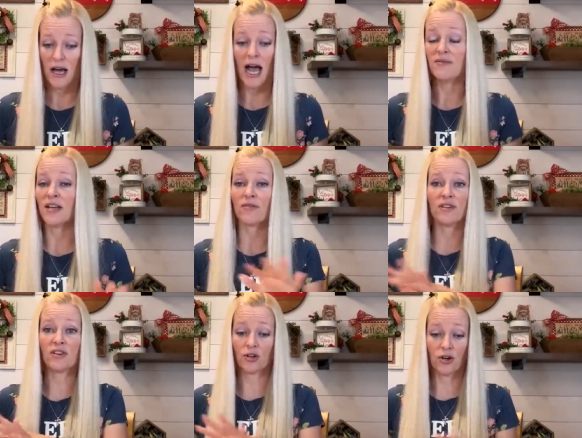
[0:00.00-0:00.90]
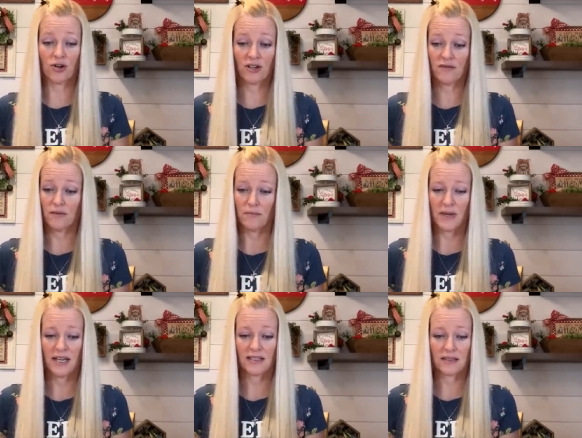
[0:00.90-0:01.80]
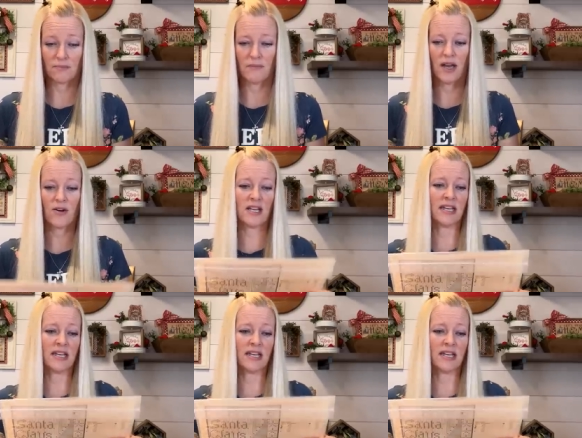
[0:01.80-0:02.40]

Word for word: I've never even heard of it's Mary